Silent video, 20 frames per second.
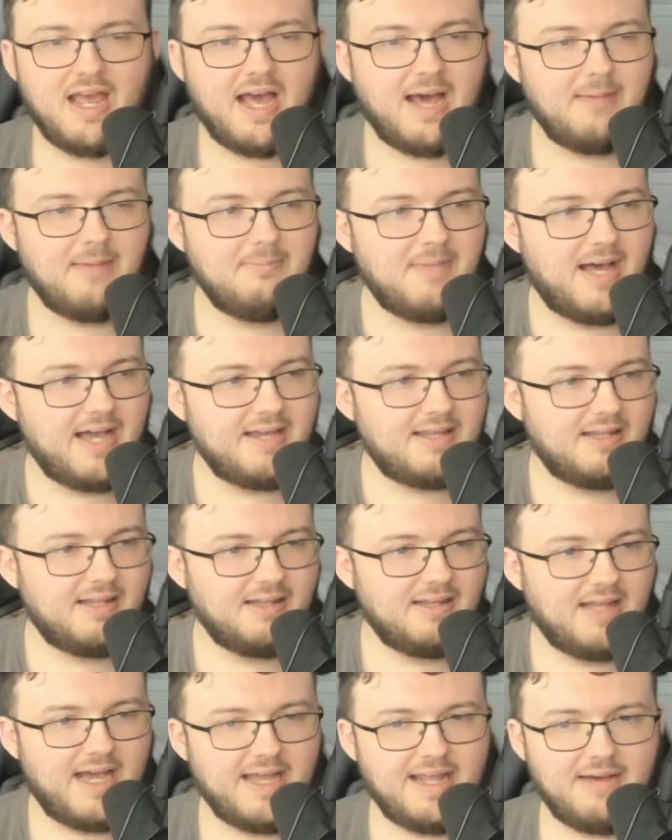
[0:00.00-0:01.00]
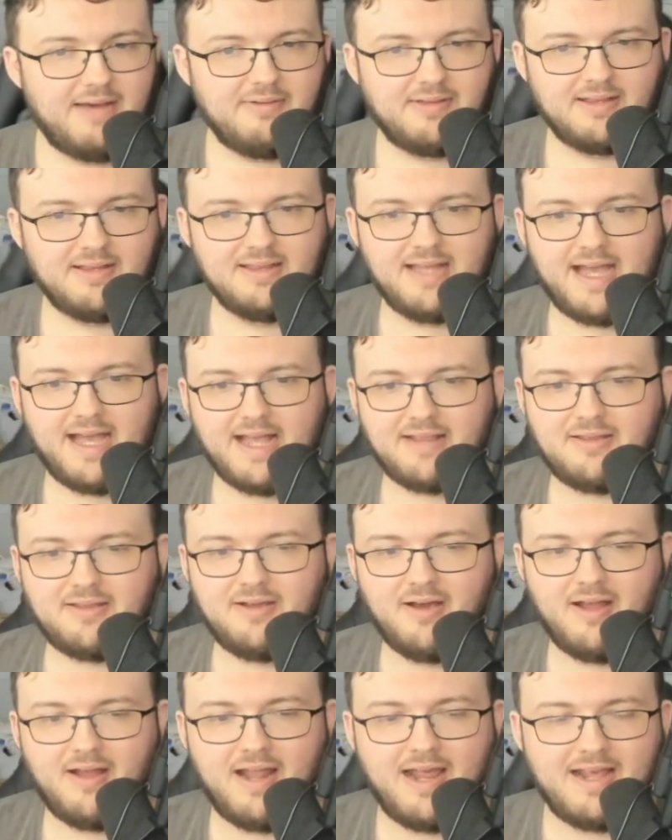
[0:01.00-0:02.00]
I'm not gonna lie, that was the last
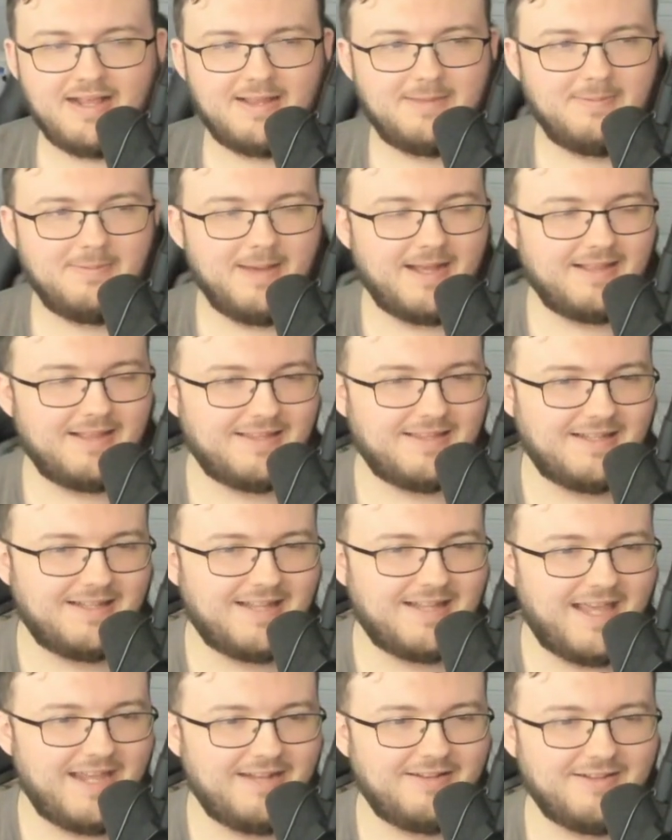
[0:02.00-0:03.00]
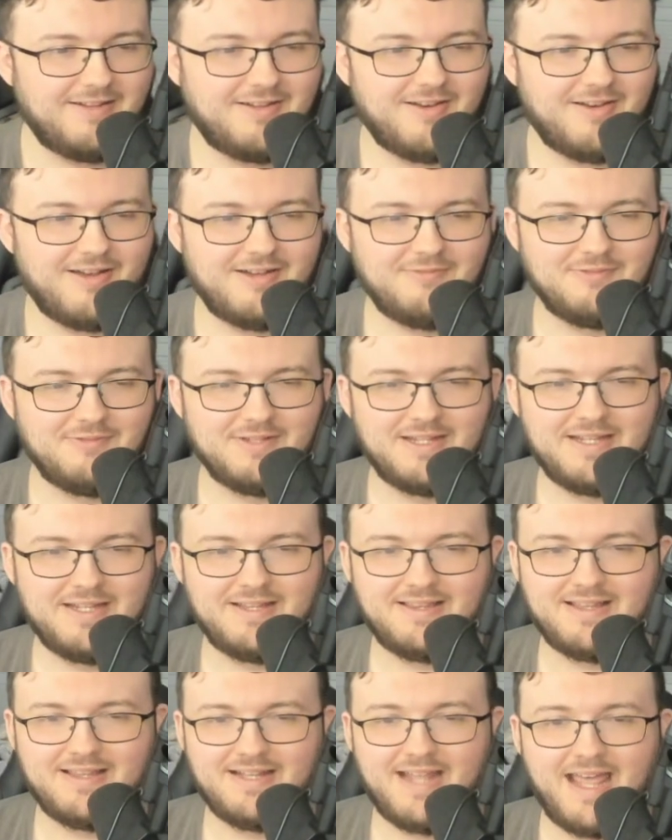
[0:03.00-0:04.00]
card I expected they to go ahead and
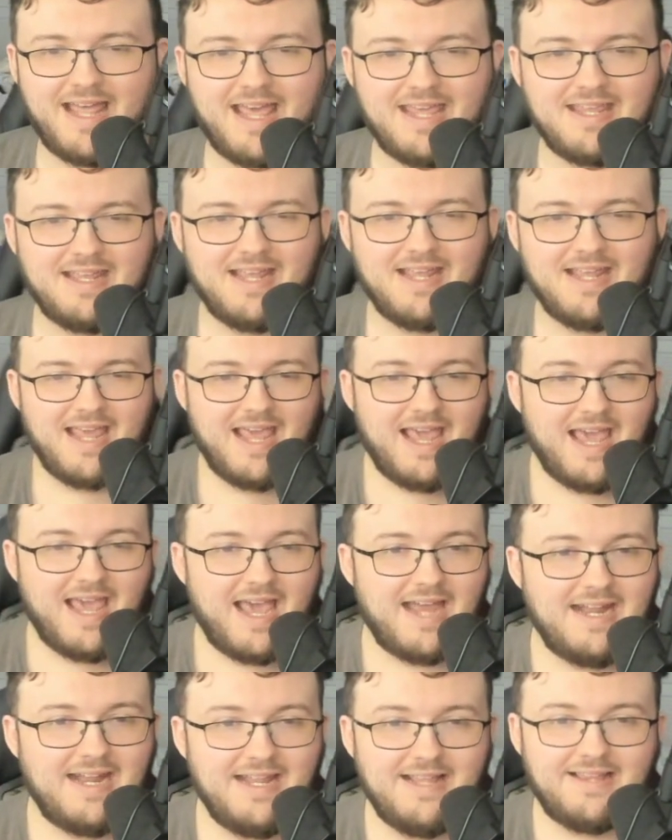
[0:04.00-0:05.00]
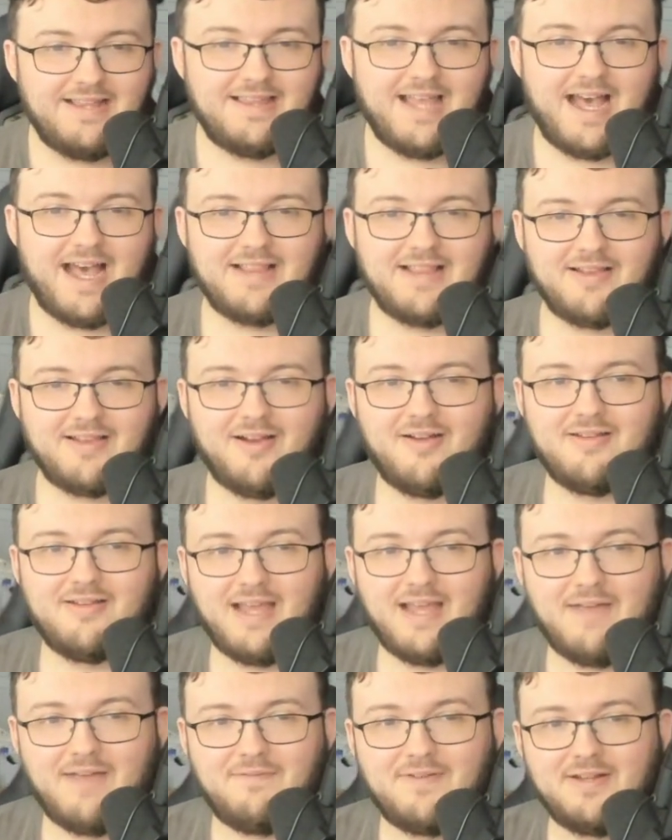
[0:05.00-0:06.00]
release today, and his stats are
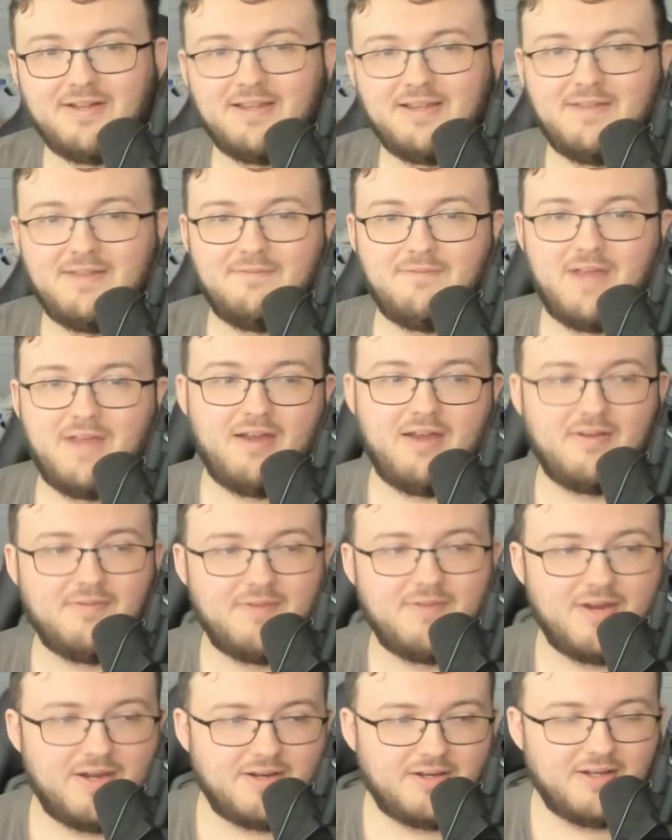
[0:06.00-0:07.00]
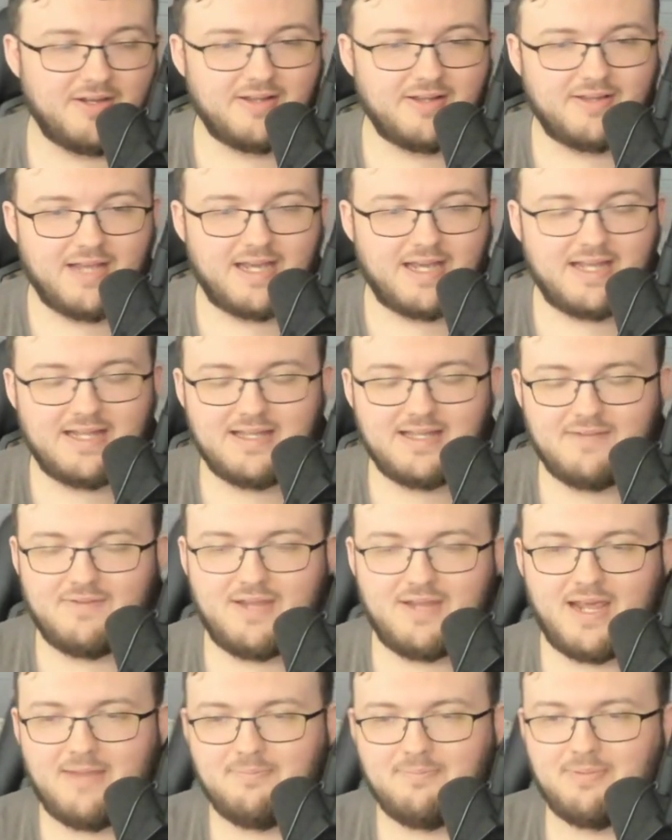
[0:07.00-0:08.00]
definitely very, very good, so I gotta give
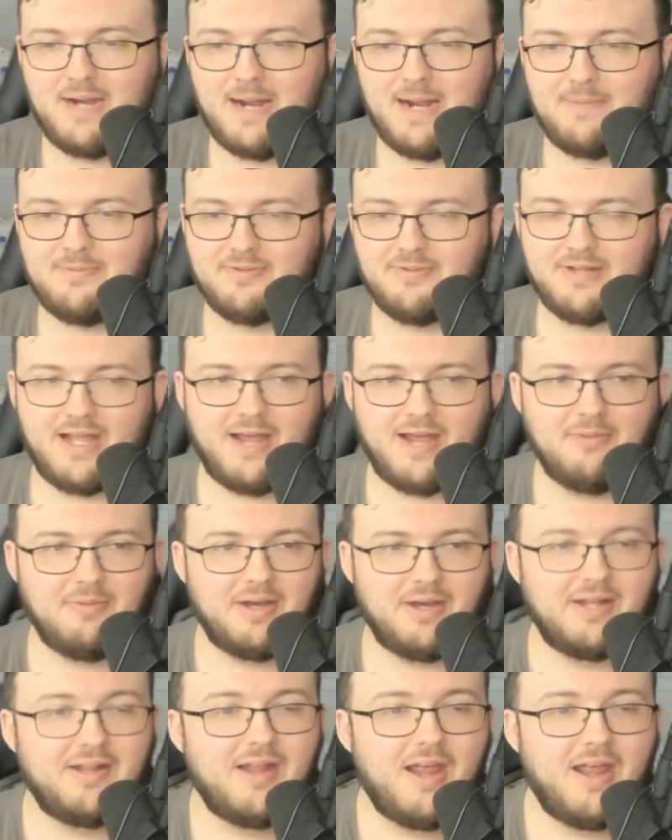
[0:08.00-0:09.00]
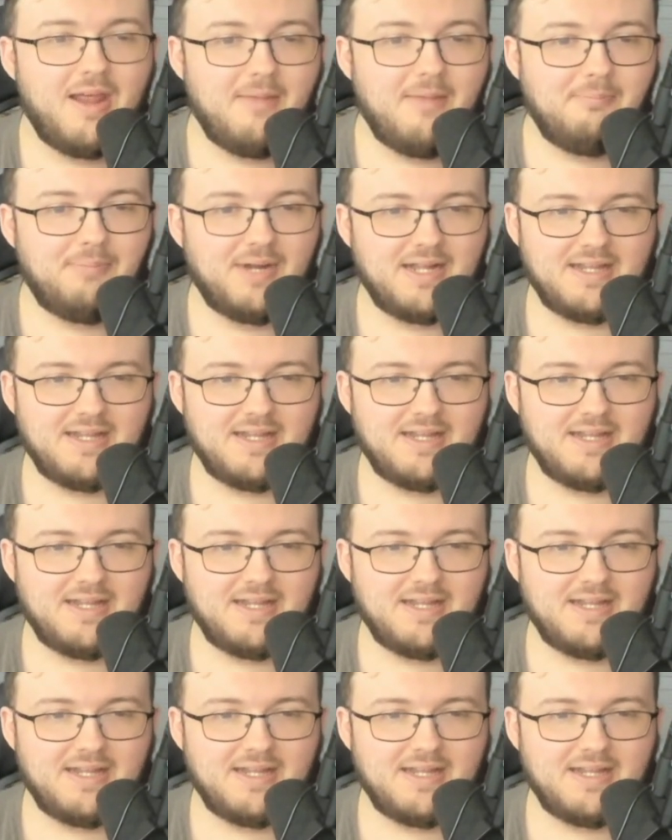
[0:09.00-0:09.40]
EA props on that one. But